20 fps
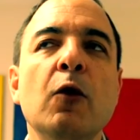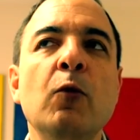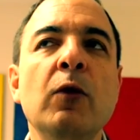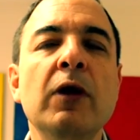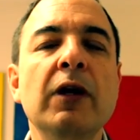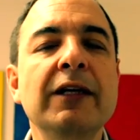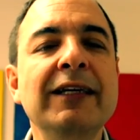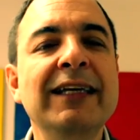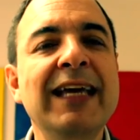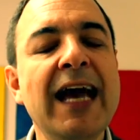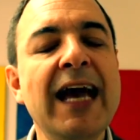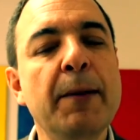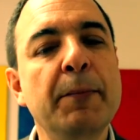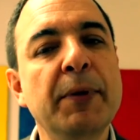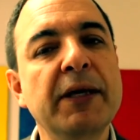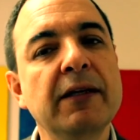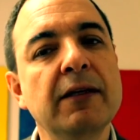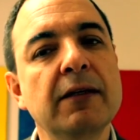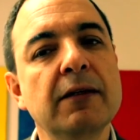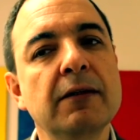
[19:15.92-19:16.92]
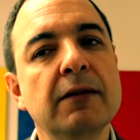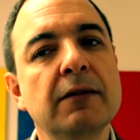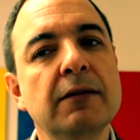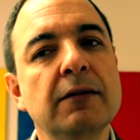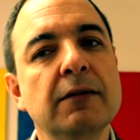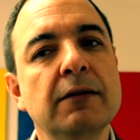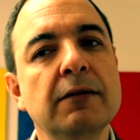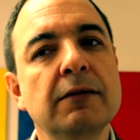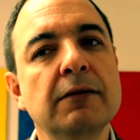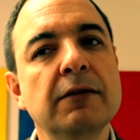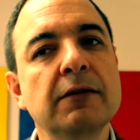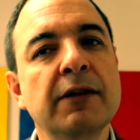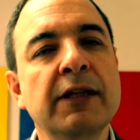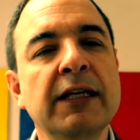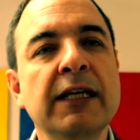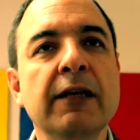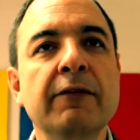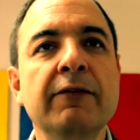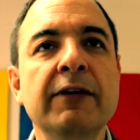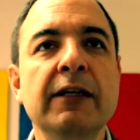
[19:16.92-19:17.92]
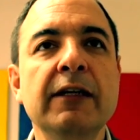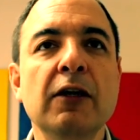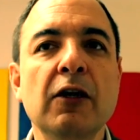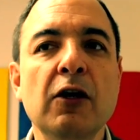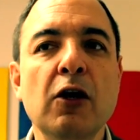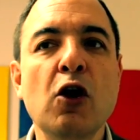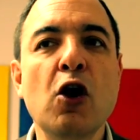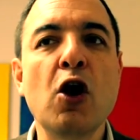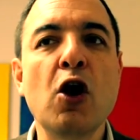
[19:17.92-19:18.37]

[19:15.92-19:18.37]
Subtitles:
Well, yeah, but think of it